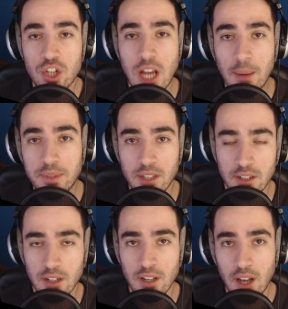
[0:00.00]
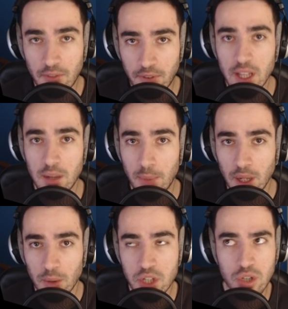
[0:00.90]
chapter
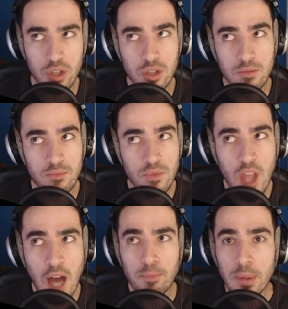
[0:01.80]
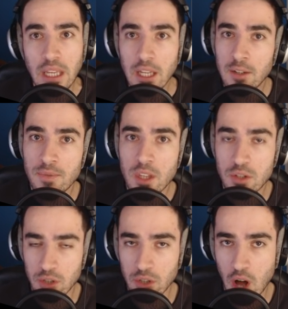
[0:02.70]
available, which should not be
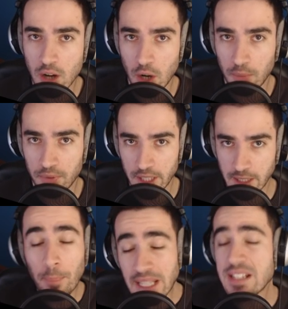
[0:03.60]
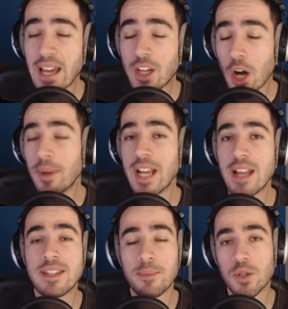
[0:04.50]
too long, hopefully. Please like, comment,
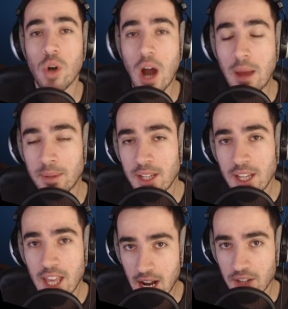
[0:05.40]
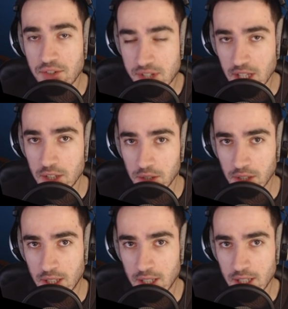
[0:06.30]
and subscribe, and I'll see you
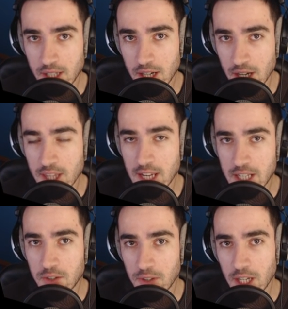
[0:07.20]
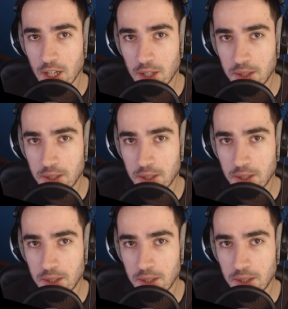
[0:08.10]
on the next video.